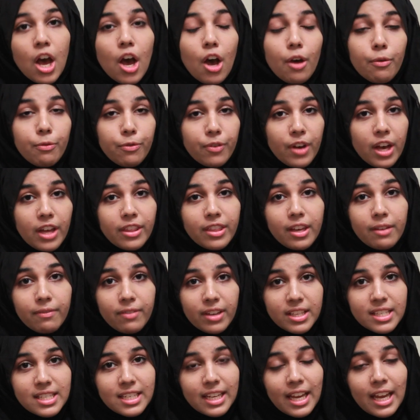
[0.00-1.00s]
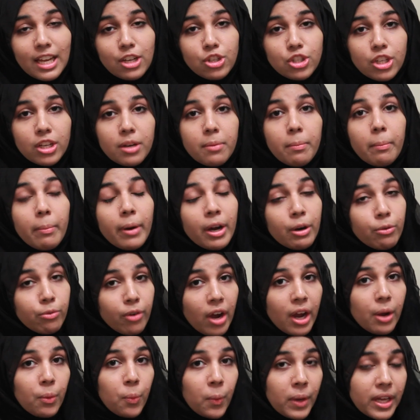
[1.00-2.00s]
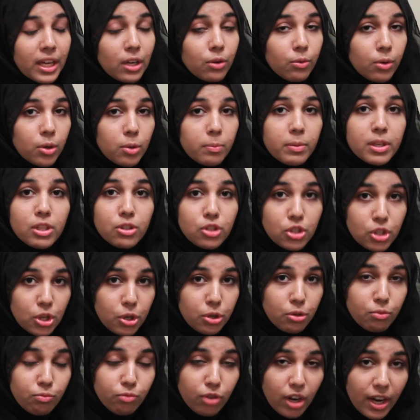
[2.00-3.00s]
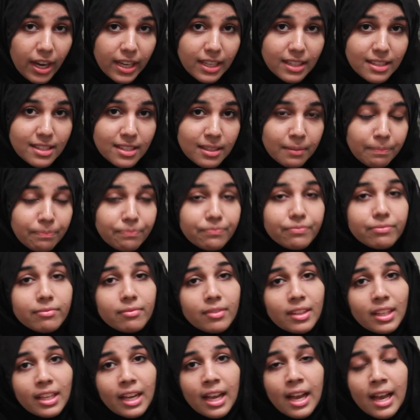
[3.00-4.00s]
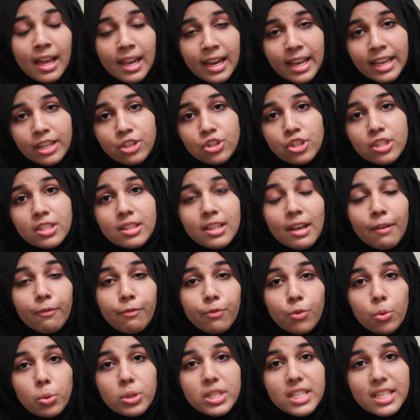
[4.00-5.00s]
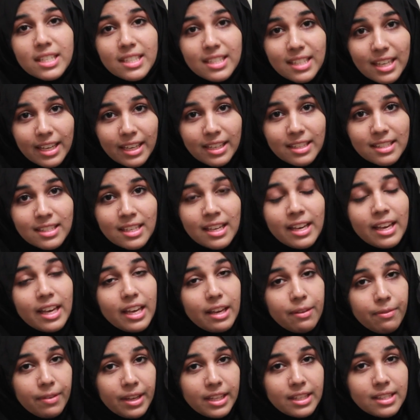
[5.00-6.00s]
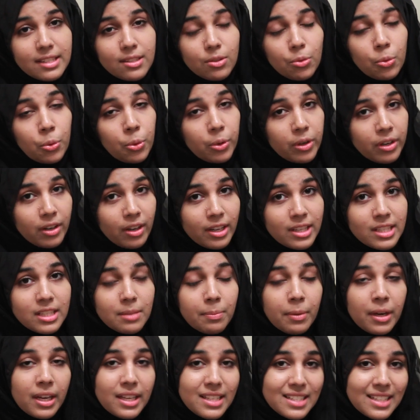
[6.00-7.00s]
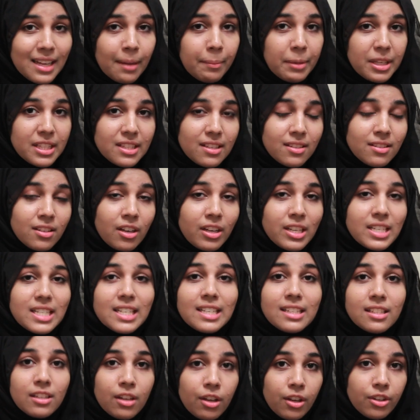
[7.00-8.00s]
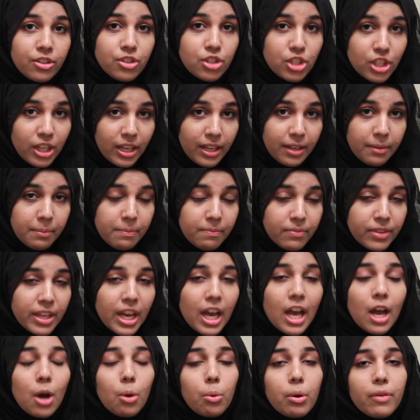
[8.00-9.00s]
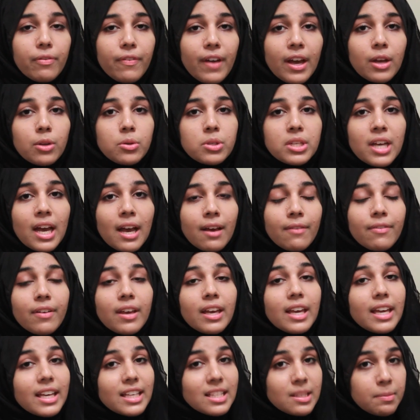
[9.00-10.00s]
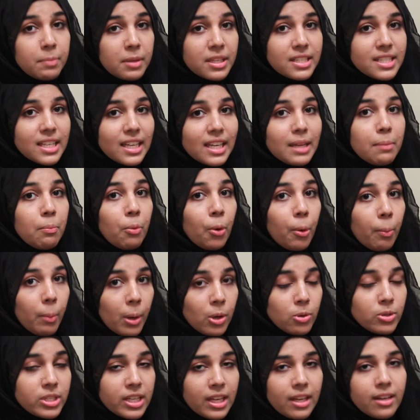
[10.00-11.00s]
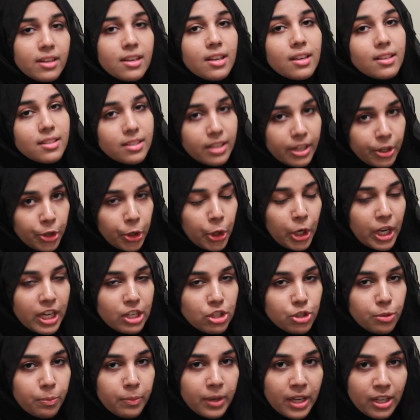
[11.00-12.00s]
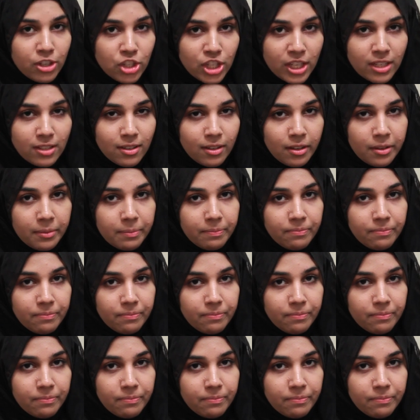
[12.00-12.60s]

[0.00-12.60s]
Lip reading: A further investigation by right-wing group Student Rights alleged that 46 events organised by Islamic societies last year were found to have explicitly promoted segregation by gender.